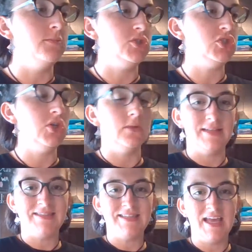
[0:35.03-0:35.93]
So
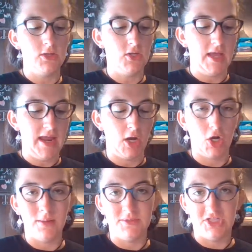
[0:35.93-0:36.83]
let's take a look at our
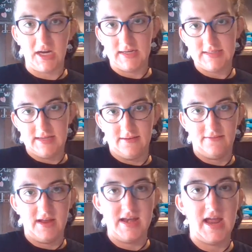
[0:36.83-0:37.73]
objective.
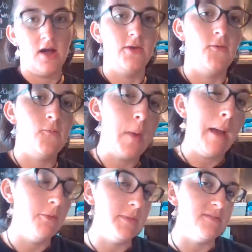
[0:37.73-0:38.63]
And now you've
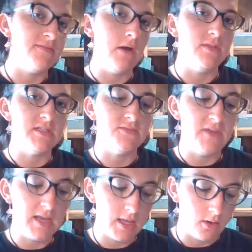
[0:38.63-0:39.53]
probably found this
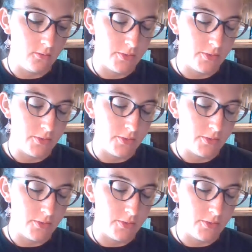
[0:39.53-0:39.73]
video